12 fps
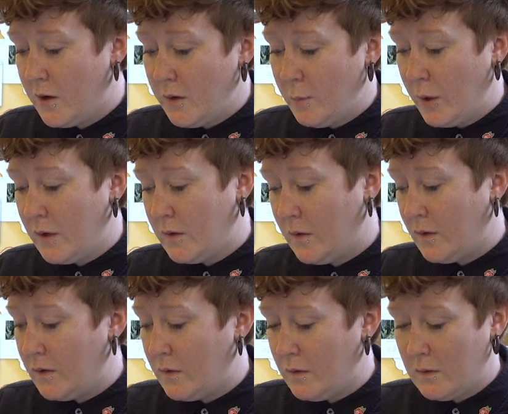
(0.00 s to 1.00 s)
very
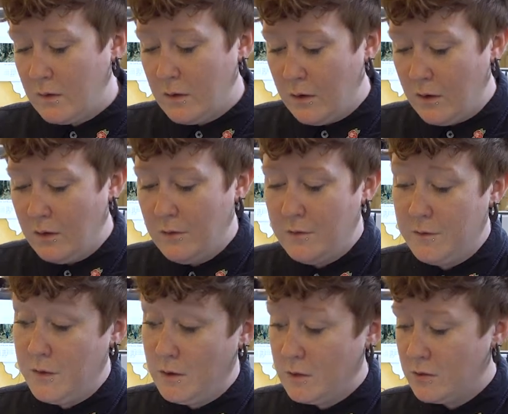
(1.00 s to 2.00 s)
basics
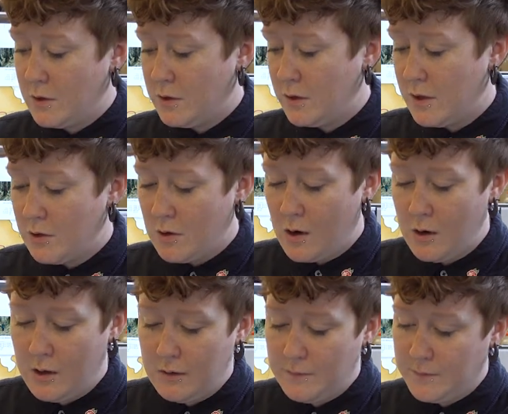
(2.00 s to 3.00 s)
of illustration and
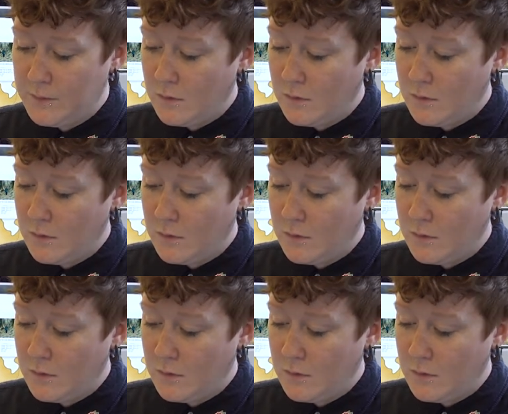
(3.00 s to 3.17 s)
drawing